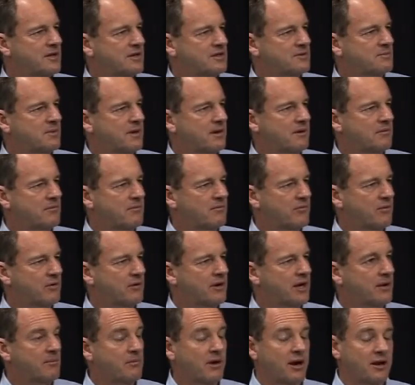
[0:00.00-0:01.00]
that's being
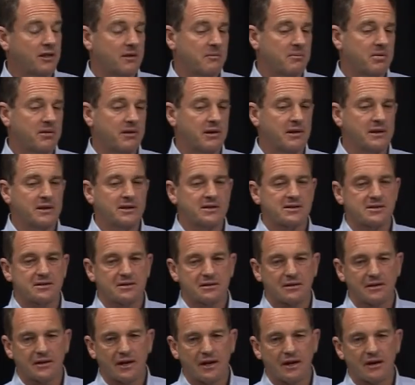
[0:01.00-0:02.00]
brought up by the police
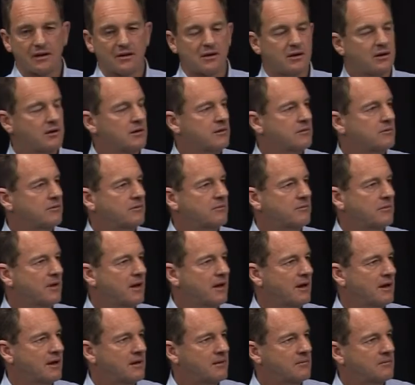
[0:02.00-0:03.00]
and the alcohol
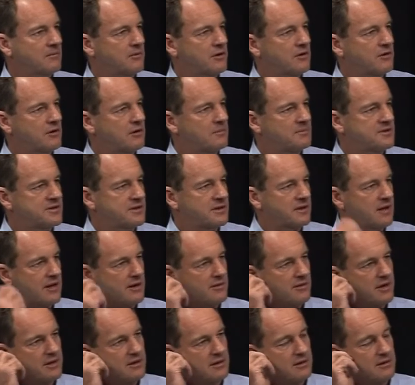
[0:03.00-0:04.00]
groups and that
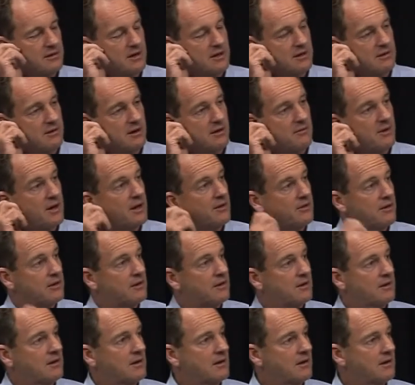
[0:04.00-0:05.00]
around
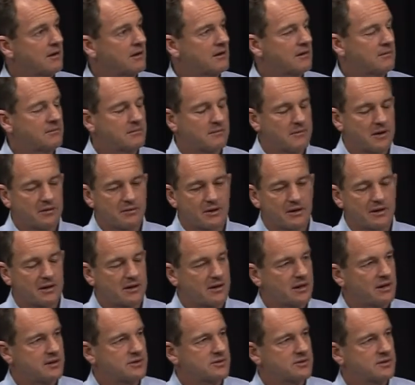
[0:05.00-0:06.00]
the
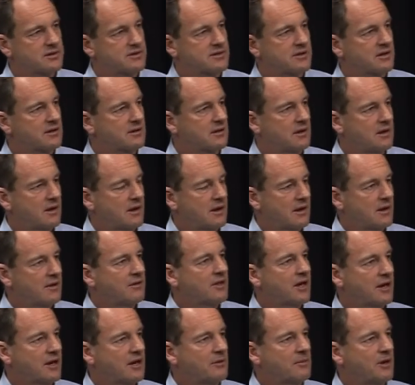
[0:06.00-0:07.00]
country. So
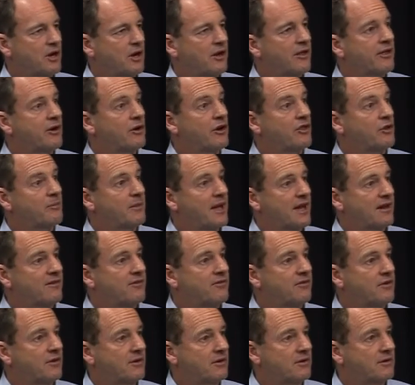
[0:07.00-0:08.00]
they're on the back
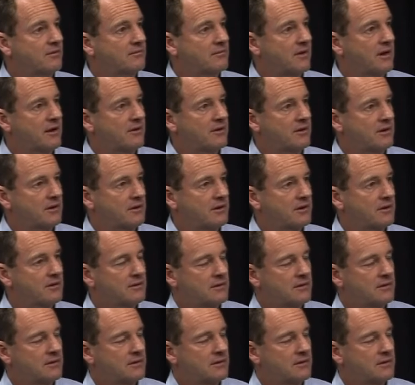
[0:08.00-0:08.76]
foot, I think.